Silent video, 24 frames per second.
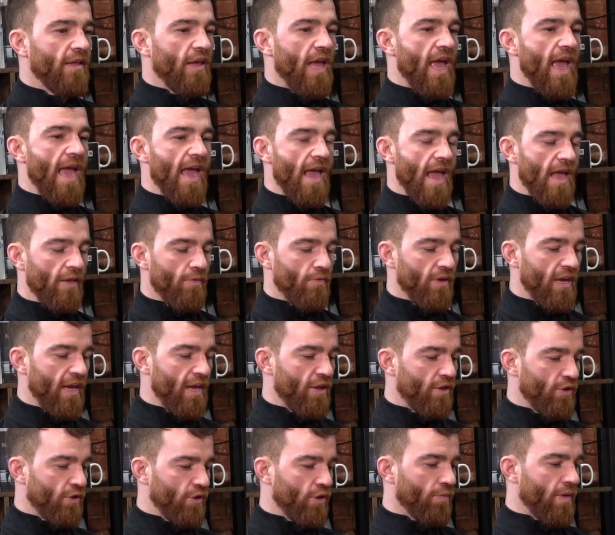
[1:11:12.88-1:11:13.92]
I don't care
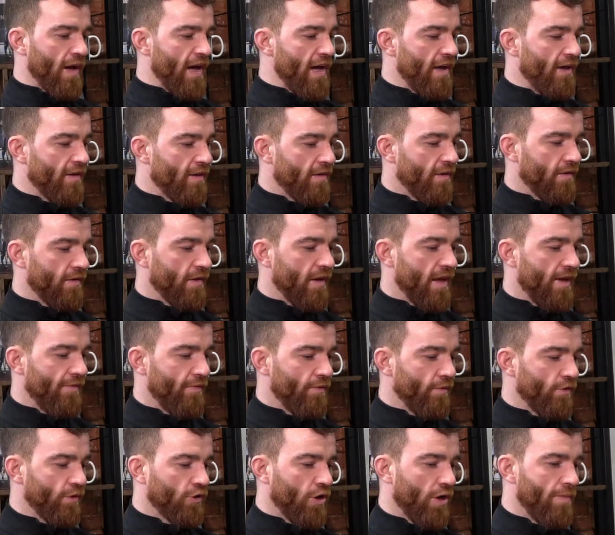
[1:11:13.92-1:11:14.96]
who you are.
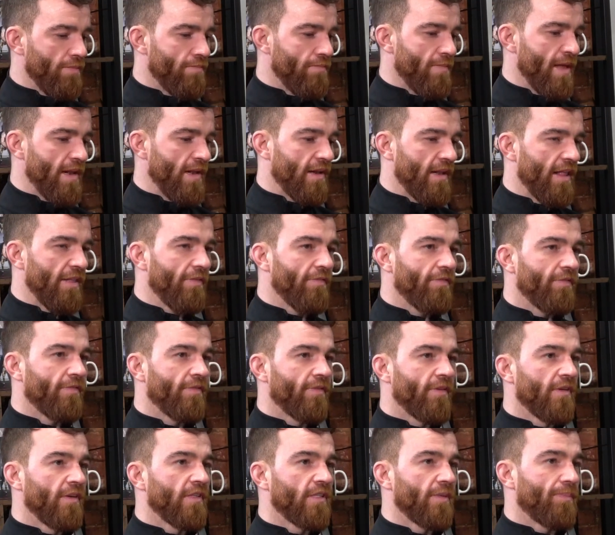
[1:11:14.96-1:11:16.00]
Everyone's got mental health.
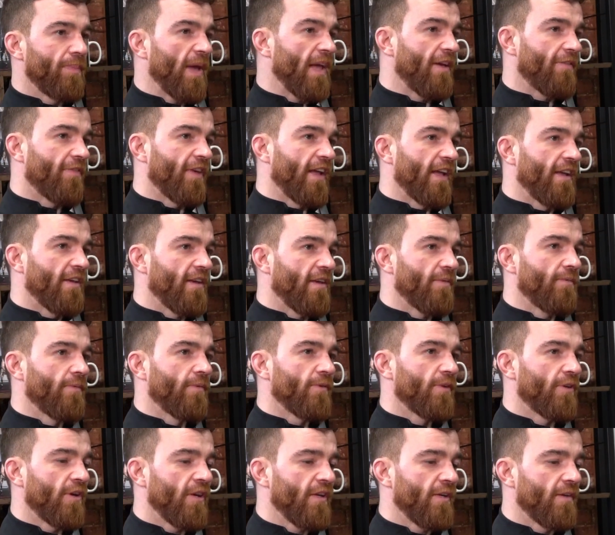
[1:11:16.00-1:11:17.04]
It's a big thing now.
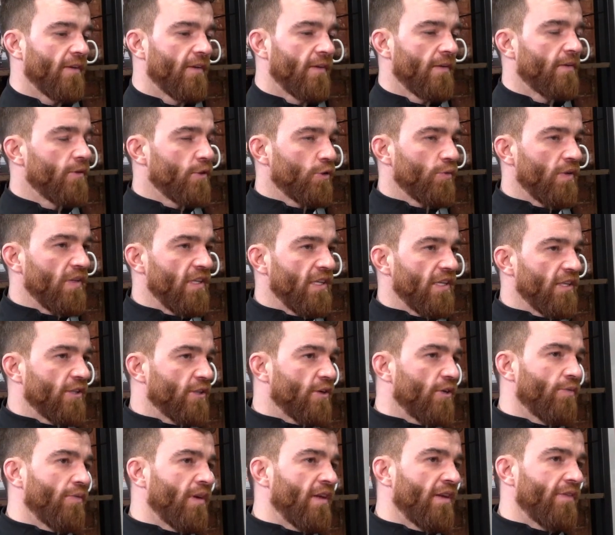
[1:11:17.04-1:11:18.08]
You know what I mean? 20 years
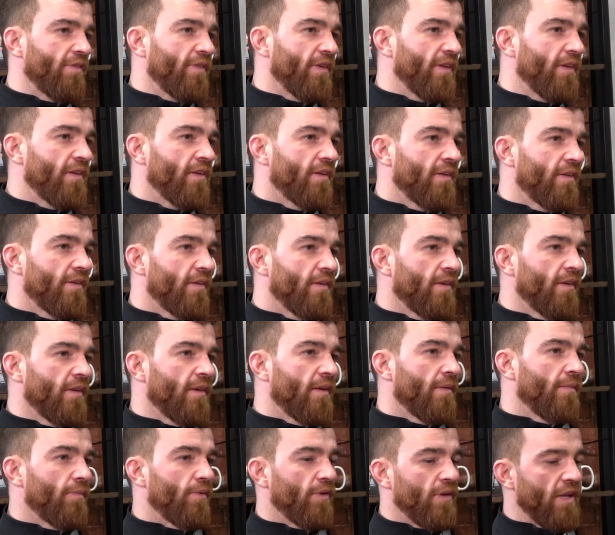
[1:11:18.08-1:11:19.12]
ago, it wasn't anything.
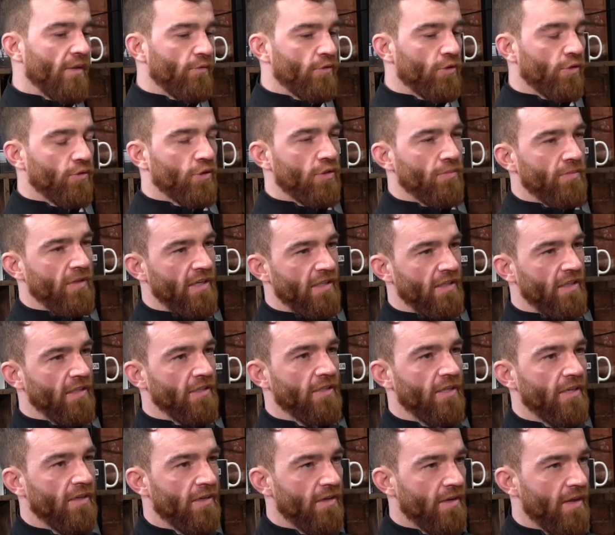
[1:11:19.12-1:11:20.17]
Yeah. But now social media is
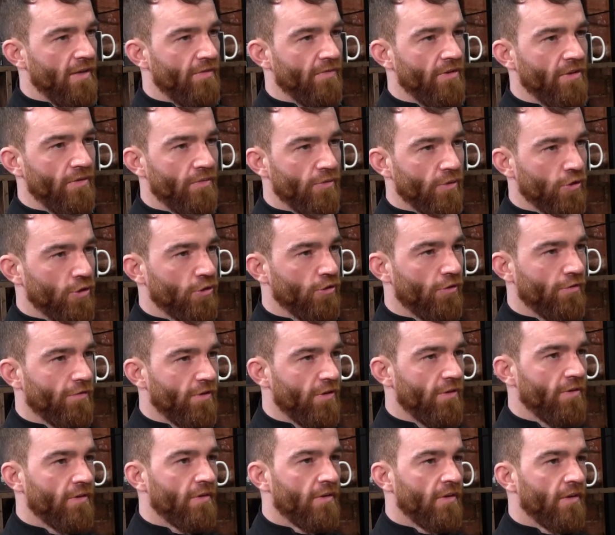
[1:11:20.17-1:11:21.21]
here and everyone's
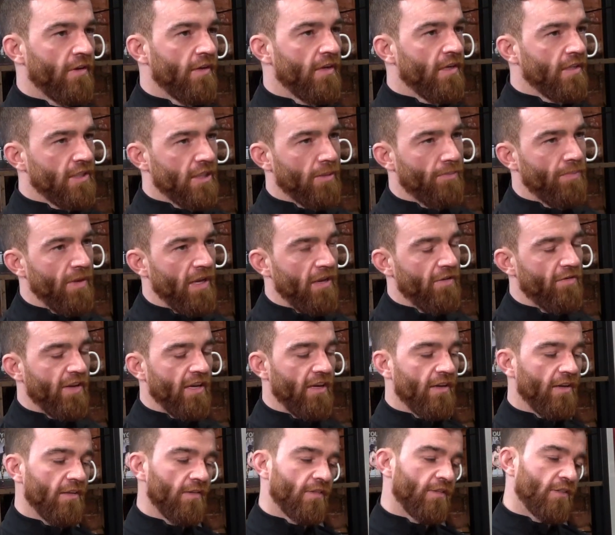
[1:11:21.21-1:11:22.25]
suffering. It's a big
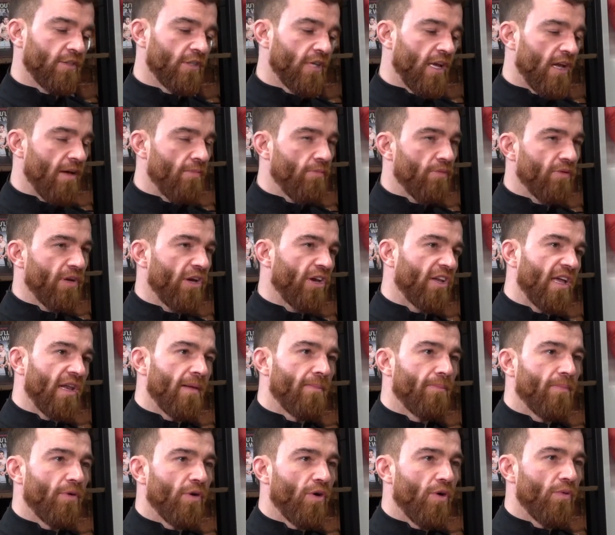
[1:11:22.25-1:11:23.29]
thing, and so we've got to get
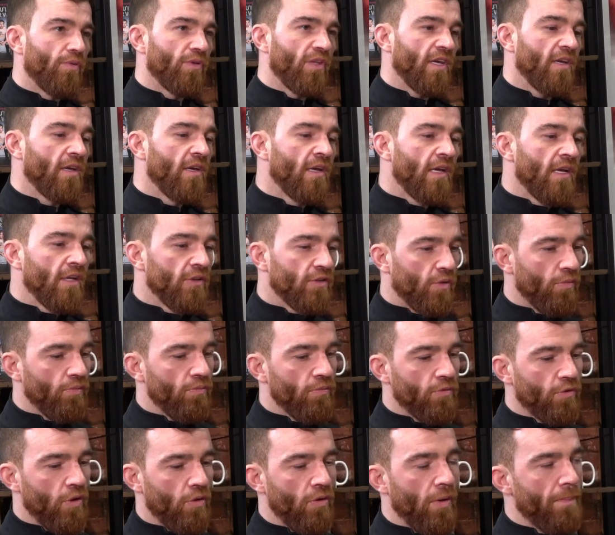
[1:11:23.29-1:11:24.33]
involved with it.
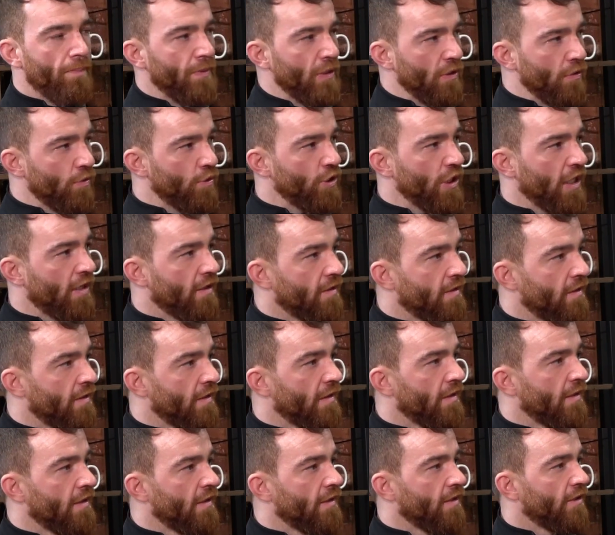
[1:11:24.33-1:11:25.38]
Don't abuse it.
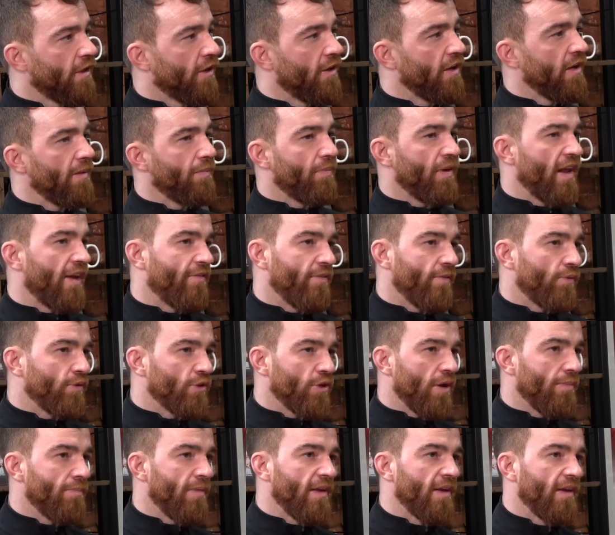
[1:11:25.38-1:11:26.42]
You know what I mean? But everyone's
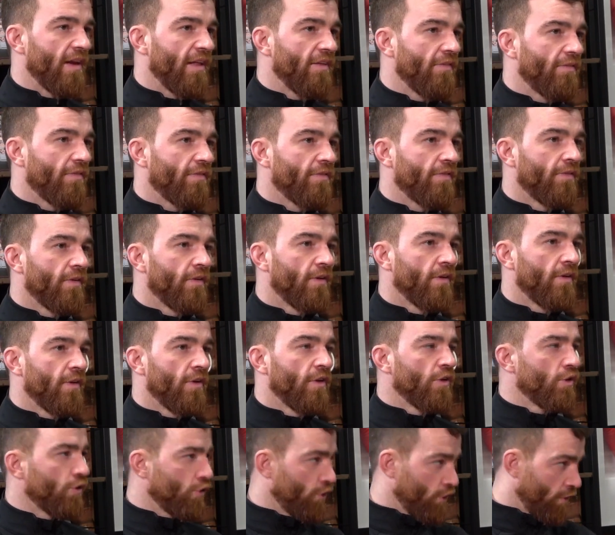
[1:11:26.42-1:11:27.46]
got mental health. Yeah.
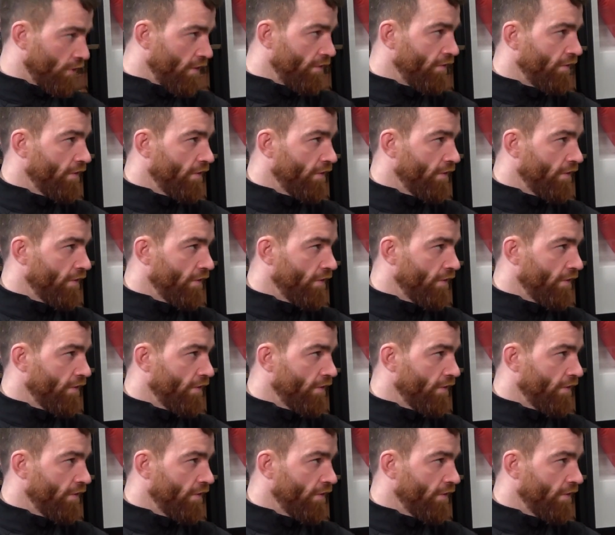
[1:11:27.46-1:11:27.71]
You